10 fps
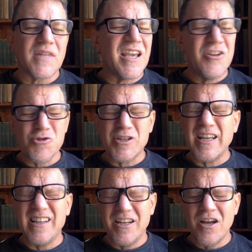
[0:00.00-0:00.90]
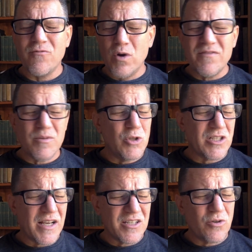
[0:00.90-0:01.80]
Interestingly enough, one of them looks
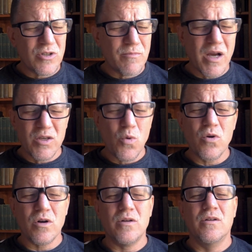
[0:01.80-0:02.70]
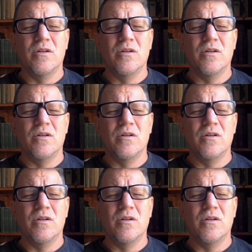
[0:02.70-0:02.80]
like Sotomayor.